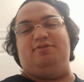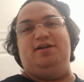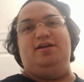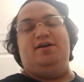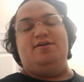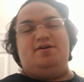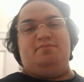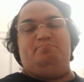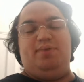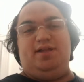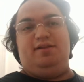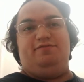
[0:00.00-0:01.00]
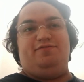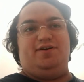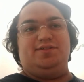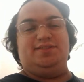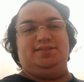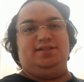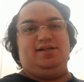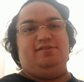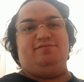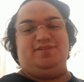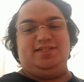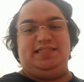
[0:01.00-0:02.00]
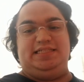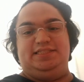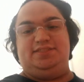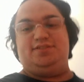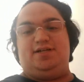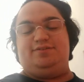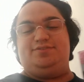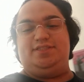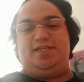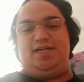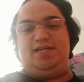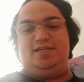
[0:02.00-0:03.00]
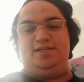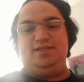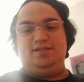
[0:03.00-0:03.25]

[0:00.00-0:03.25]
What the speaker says: what Bella falls in love with, his soft side,